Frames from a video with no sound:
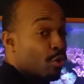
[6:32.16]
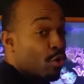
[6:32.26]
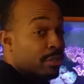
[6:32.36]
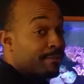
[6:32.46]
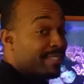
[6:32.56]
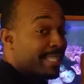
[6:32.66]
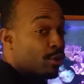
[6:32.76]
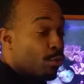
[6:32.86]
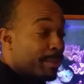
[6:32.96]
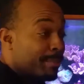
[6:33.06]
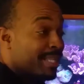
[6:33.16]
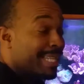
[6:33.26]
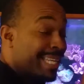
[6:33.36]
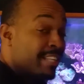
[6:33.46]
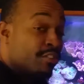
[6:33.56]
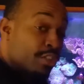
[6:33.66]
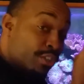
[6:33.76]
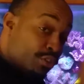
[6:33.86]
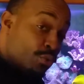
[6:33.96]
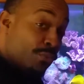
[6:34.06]
all of the equipment into
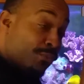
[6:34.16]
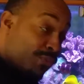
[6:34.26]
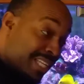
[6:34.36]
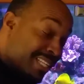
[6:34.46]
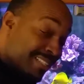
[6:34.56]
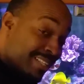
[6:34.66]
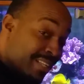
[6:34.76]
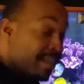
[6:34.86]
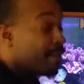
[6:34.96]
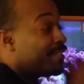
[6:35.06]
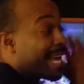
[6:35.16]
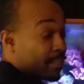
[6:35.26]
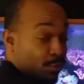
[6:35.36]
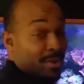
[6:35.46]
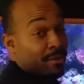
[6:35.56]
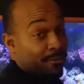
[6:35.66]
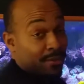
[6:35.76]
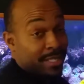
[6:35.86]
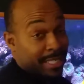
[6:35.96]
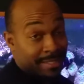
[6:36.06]
2 feet of that 12
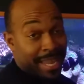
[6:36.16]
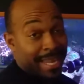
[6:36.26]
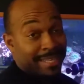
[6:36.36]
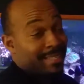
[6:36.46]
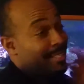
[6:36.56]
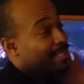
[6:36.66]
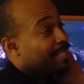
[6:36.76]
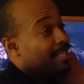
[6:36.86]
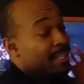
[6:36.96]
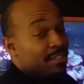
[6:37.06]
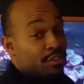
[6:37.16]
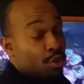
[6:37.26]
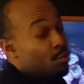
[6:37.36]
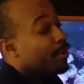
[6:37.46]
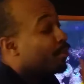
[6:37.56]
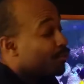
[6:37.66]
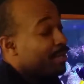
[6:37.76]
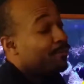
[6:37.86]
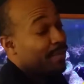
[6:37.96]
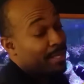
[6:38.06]
foot of the tank. 2 to 3
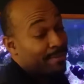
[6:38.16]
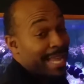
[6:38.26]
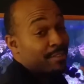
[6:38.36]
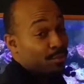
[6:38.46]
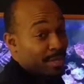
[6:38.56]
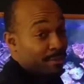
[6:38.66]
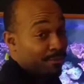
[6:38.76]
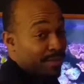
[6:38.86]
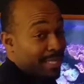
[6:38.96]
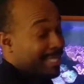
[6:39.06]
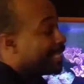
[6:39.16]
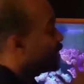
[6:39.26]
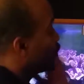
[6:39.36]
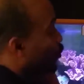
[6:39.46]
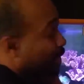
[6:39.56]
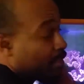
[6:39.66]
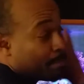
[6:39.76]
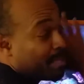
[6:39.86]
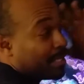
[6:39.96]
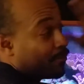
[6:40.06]
feet of that 12 feet is going to
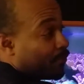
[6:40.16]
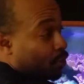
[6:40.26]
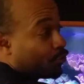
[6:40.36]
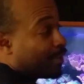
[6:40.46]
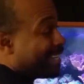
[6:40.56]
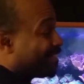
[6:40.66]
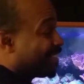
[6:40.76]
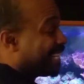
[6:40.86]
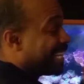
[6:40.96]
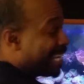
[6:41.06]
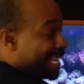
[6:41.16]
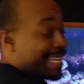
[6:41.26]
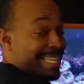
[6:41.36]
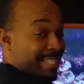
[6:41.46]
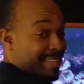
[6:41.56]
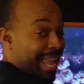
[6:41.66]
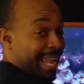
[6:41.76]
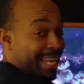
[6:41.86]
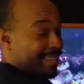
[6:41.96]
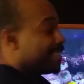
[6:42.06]
be filtration in the
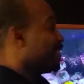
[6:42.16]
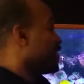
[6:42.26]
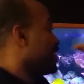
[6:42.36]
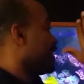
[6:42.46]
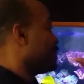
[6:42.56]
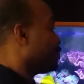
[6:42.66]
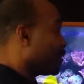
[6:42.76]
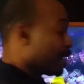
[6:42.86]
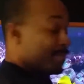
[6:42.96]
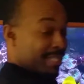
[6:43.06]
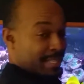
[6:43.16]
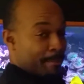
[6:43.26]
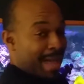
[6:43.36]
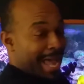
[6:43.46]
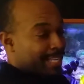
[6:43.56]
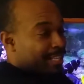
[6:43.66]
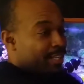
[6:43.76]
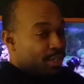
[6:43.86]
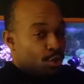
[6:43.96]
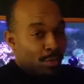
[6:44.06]
tank, plumbed in the back.
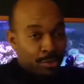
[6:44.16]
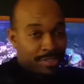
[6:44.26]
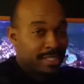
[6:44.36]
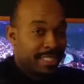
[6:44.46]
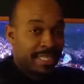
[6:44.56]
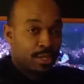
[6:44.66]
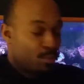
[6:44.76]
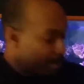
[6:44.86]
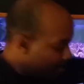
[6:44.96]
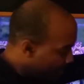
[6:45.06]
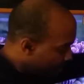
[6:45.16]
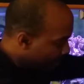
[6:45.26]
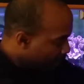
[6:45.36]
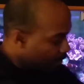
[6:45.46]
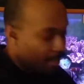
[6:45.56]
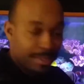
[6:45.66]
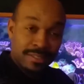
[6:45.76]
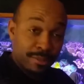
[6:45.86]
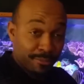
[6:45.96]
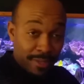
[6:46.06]
You won't see any equipment, nothing
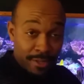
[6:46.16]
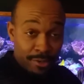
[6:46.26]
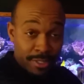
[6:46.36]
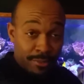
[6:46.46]
to flood on your